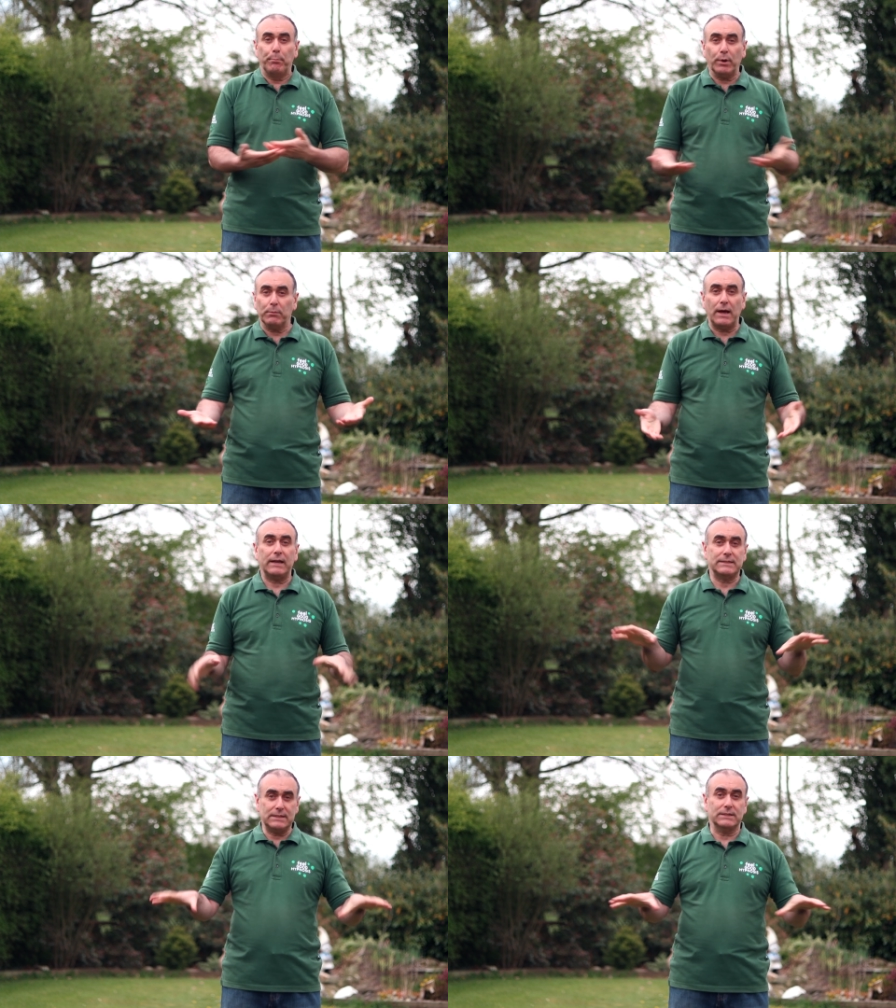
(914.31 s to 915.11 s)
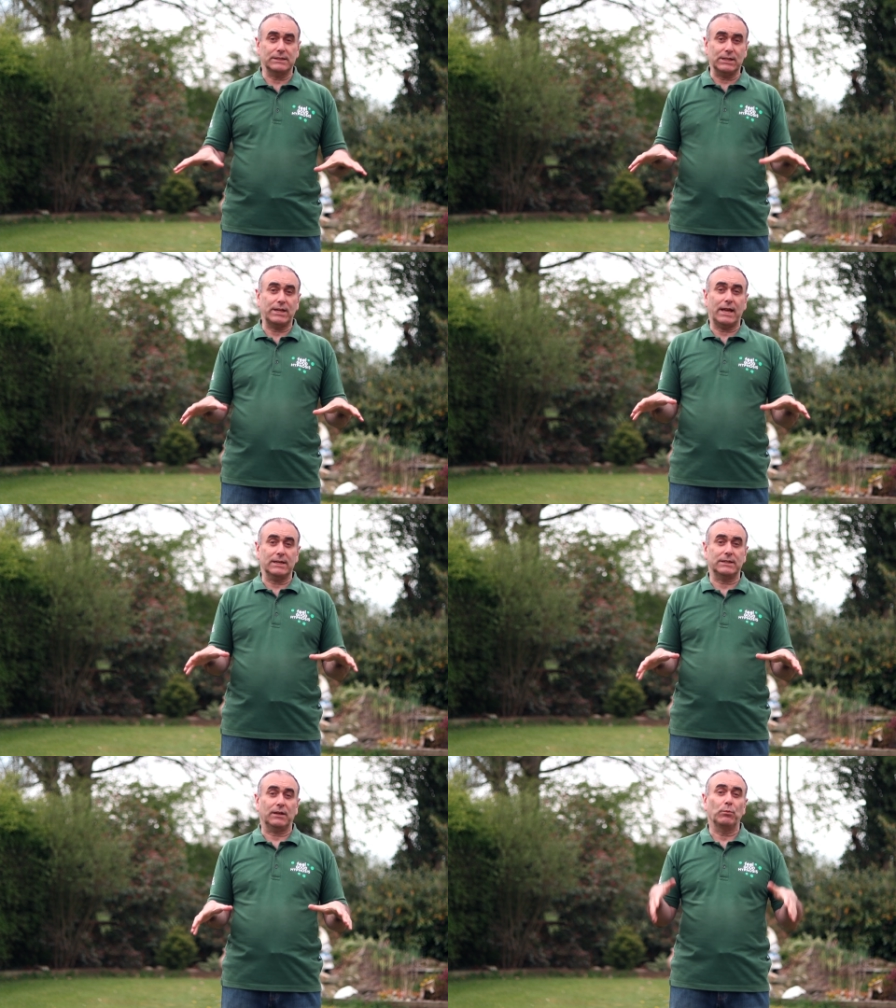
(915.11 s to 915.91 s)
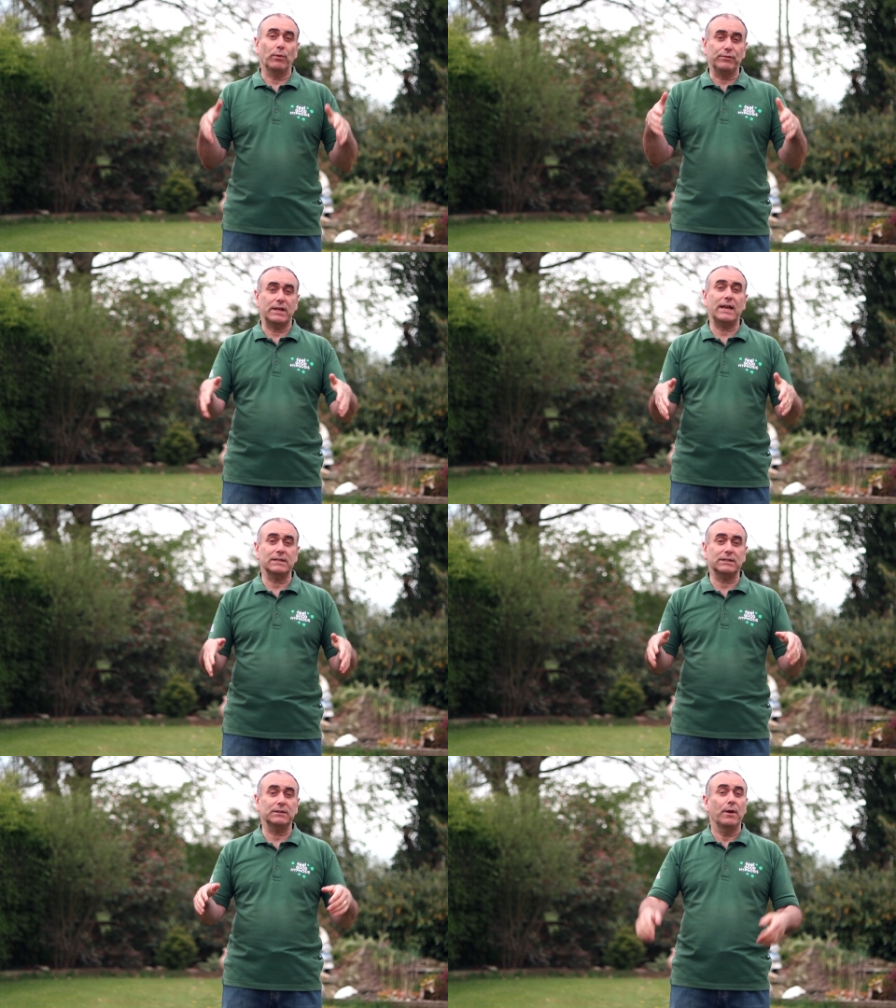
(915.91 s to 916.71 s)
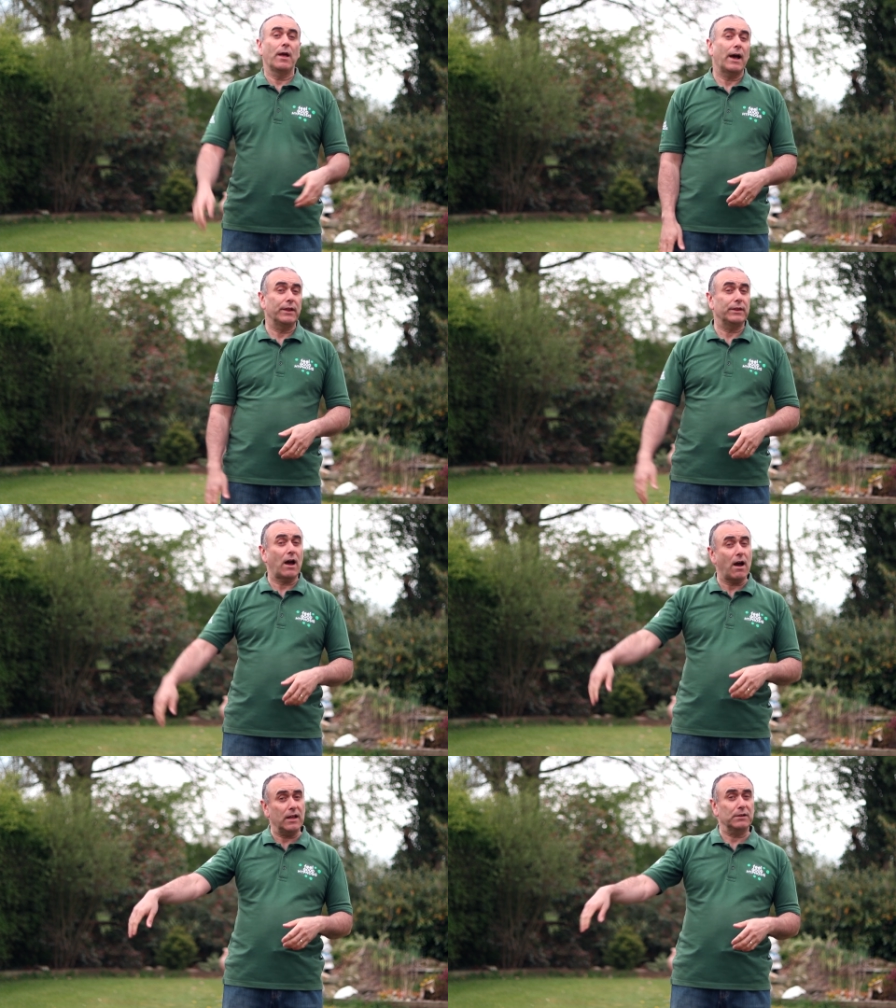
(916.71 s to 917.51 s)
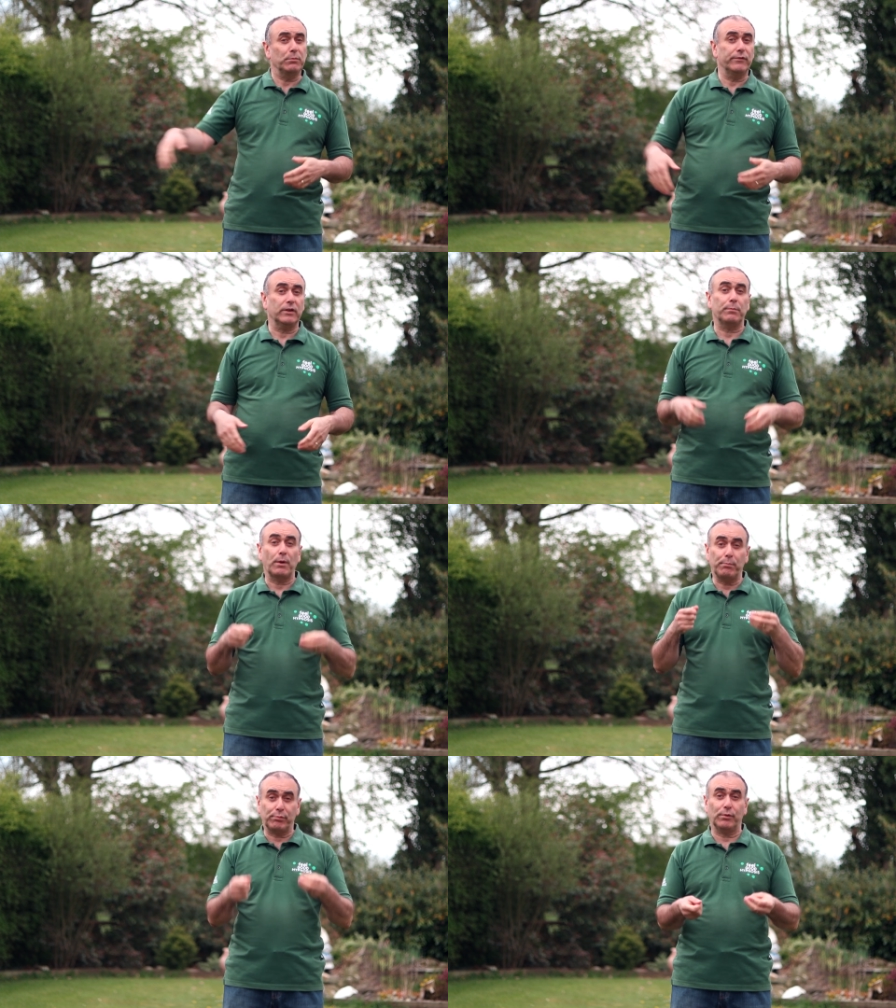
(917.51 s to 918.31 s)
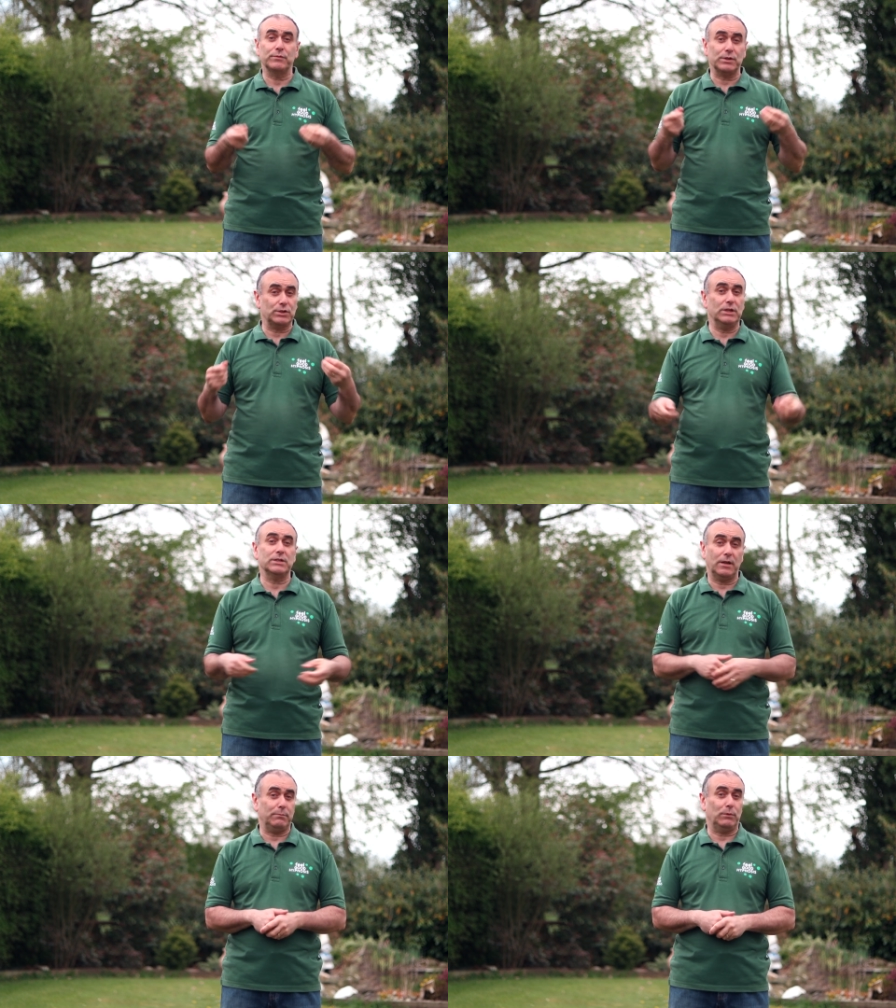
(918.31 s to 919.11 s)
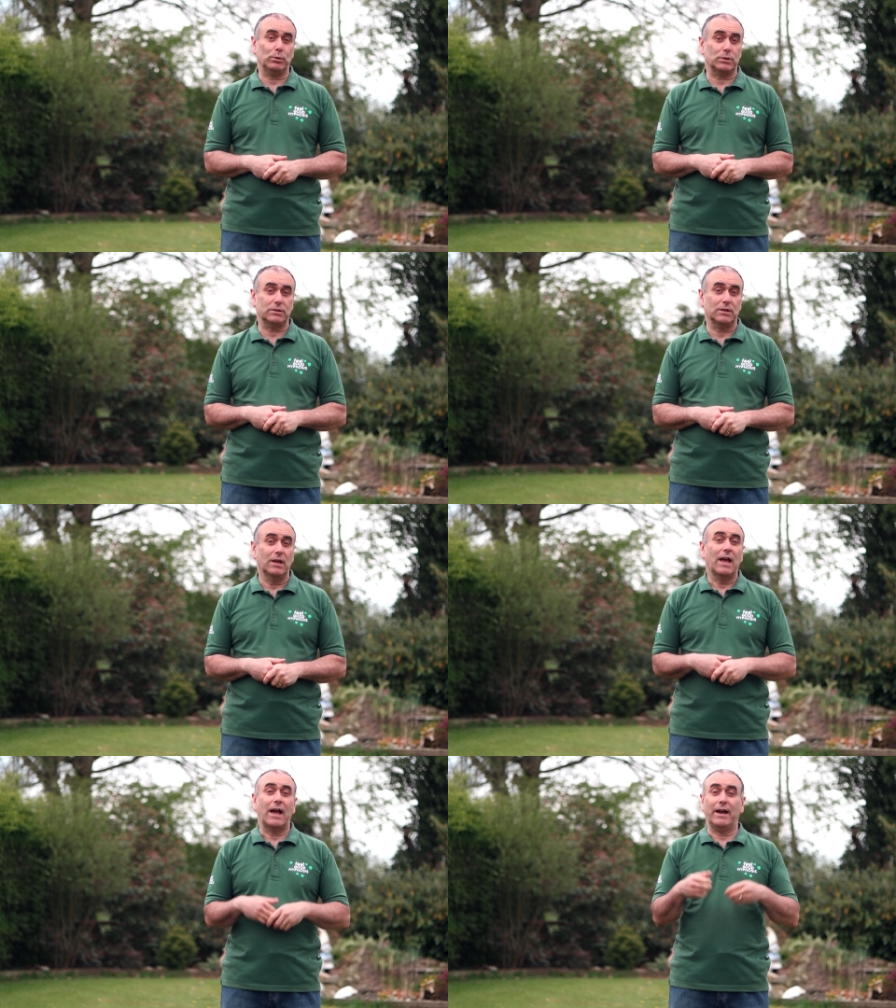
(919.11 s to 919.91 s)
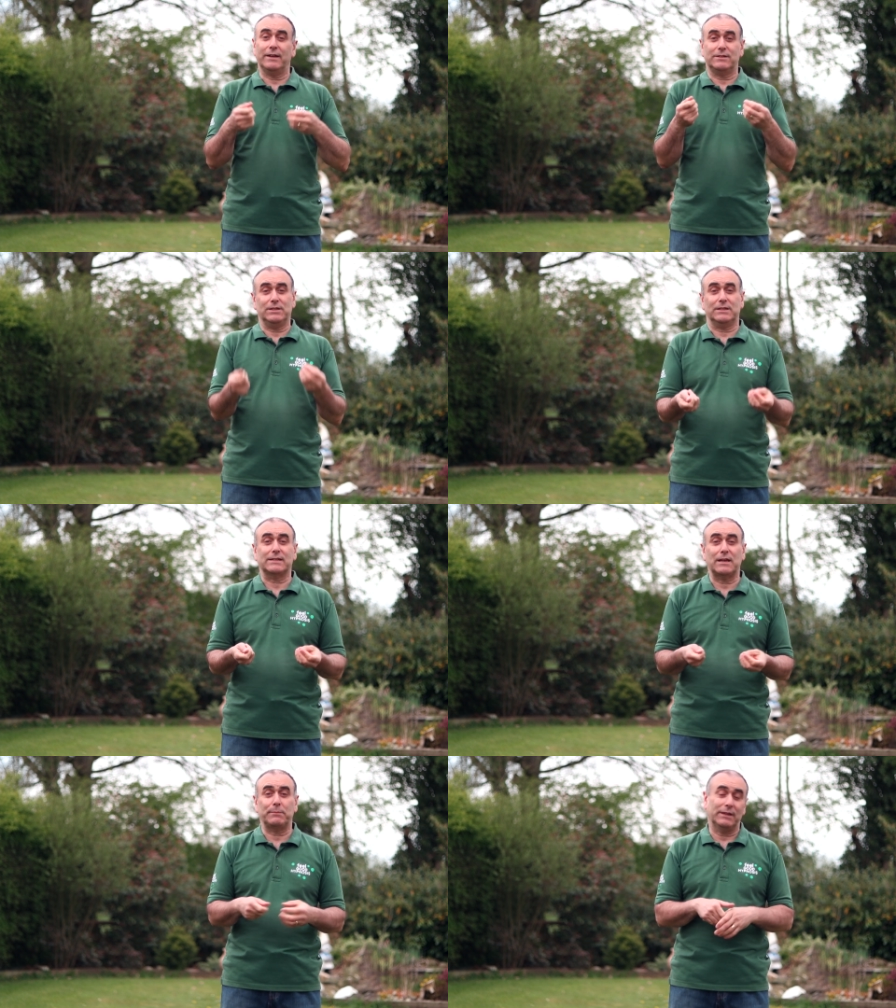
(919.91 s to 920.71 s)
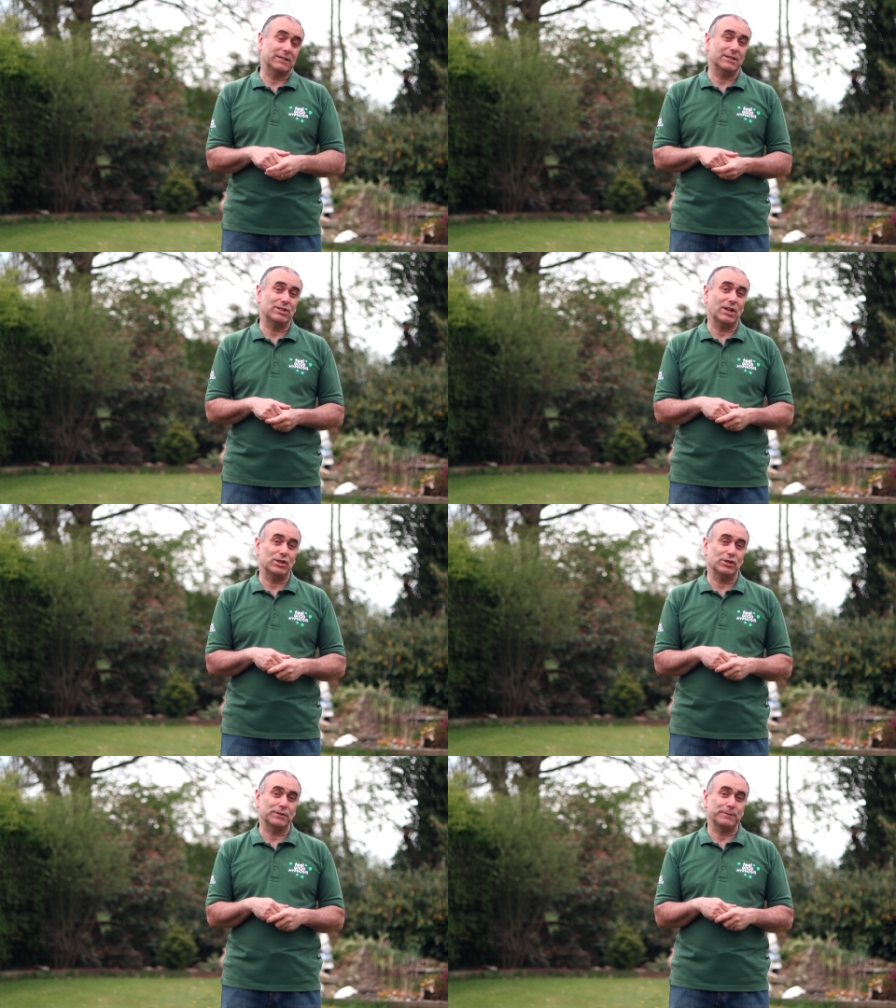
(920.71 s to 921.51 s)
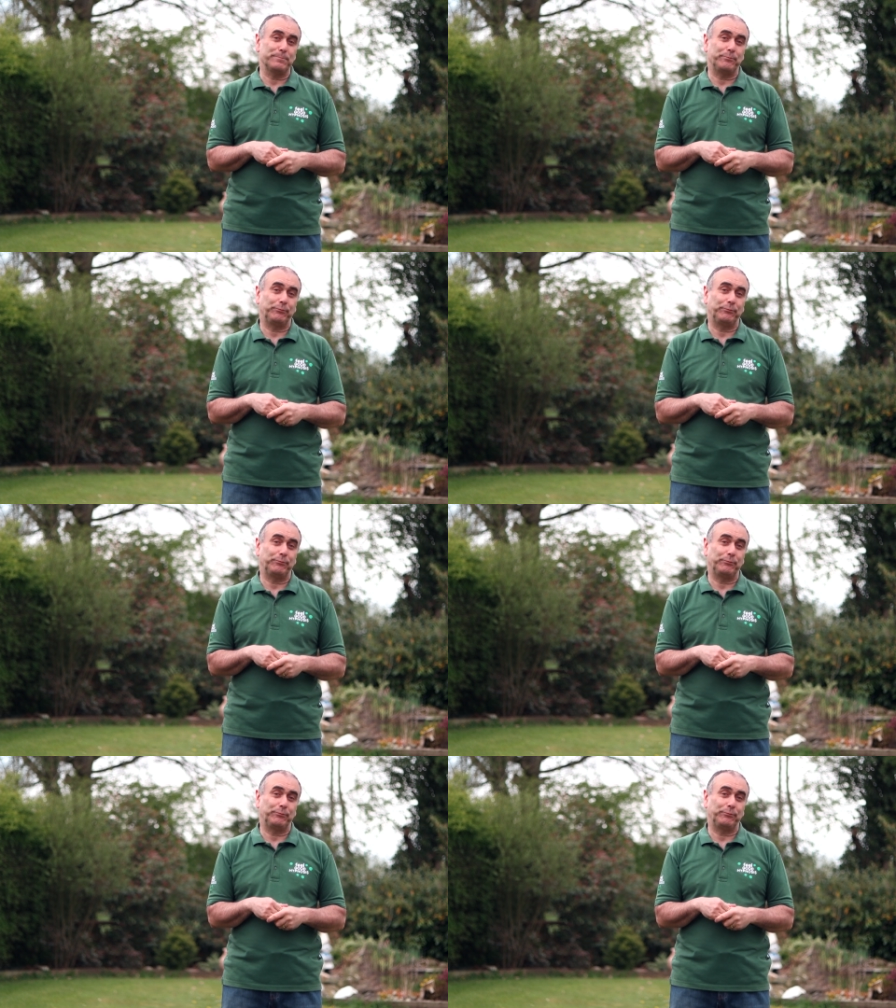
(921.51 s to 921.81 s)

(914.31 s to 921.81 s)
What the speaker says: Bottom line is, this is the testing. We've tested, and the hand moving up proves that she's in hypnosis and she's accepting the suggestions.